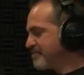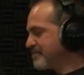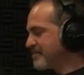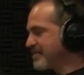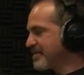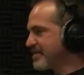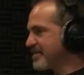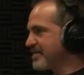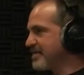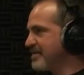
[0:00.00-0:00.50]

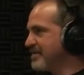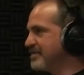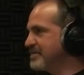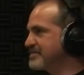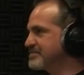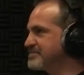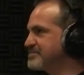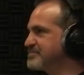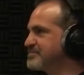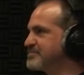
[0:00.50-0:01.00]

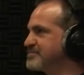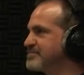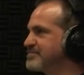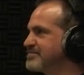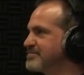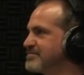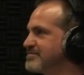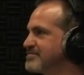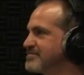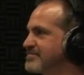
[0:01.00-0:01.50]

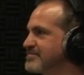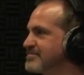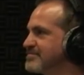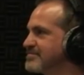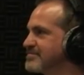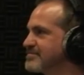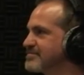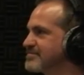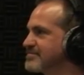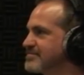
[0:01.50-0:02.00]

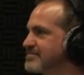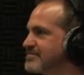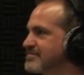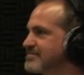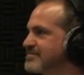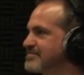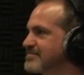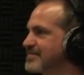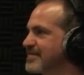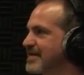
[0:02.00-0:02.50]

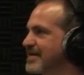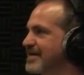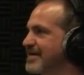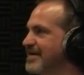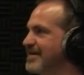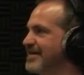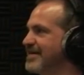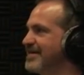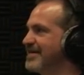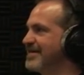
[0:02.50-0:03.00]

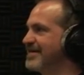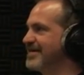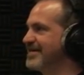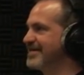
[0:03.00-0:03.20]
This person isn't speaking.